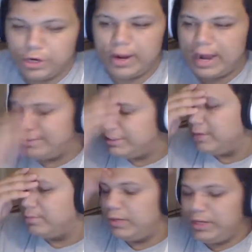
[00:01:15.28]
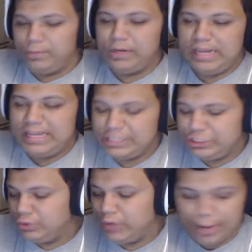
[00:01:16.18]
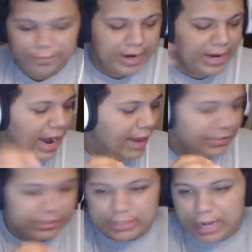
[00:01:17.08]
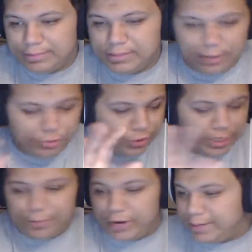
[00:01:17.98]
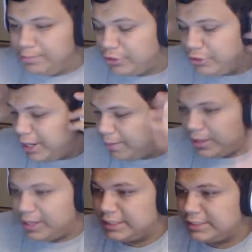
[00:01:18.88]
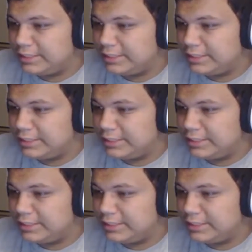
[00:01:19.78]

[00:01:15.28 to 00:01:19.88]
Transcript: You know what? I'm done. We we need to do an upgrade. I just, I'm, I'm doing an upgrade. We're doing an upgrade on